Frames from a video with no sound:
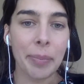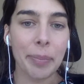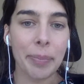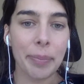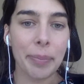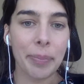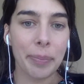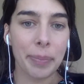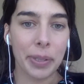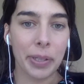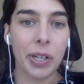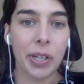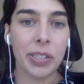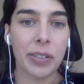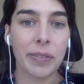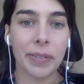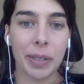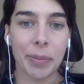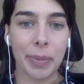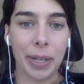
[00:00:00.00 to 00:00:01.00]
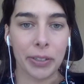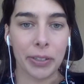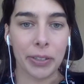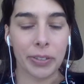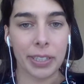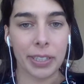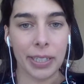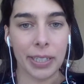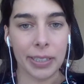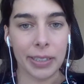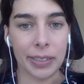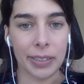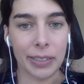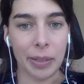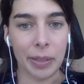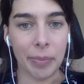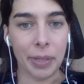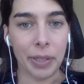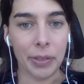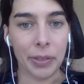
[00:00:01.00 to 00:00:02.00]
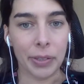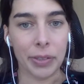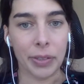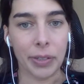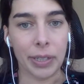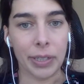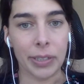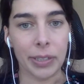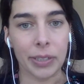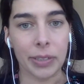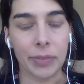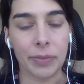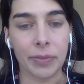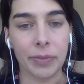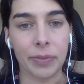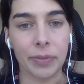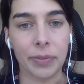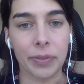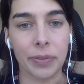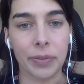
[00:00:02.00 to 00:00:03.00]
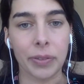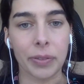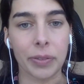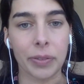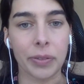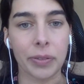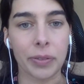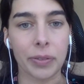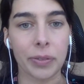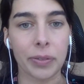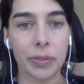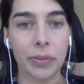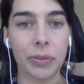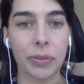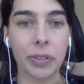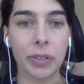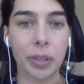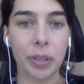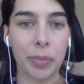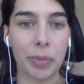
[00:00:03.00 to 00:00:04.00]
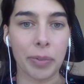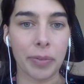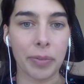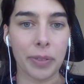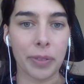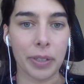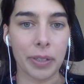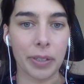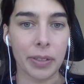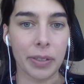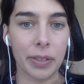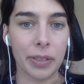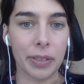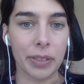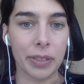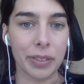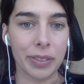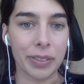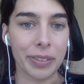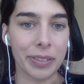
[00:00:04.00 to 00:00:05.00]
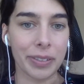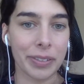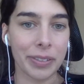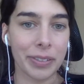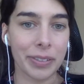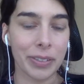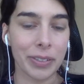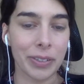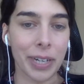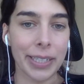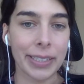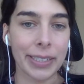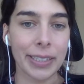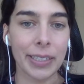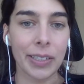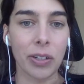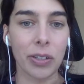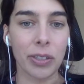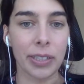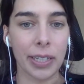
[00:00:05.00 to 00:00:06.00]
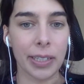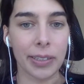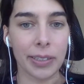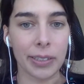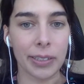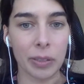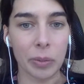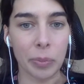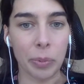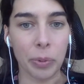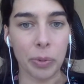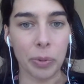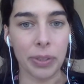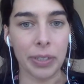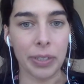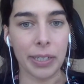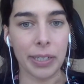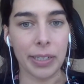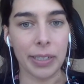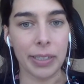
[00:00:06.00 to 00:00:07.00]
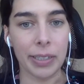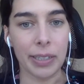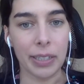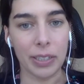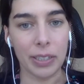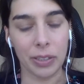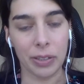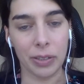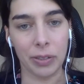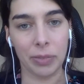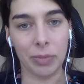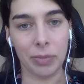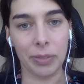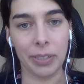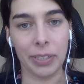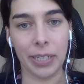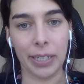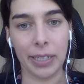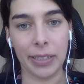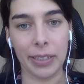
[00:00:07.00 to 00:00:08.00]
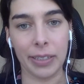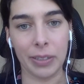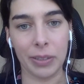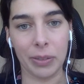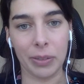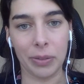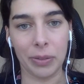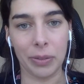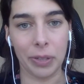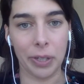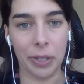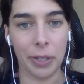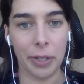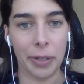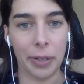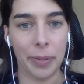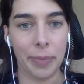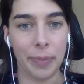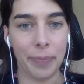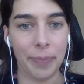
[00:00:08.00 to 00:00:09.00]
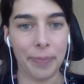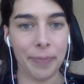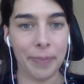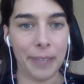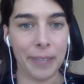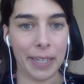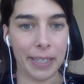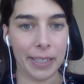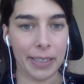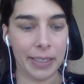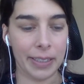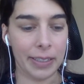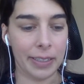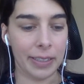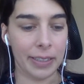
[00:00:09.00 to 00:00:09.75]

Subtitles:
because of the migrant status, they may also actually fall through some of the cracks and not get the support that nationals would get. So there's a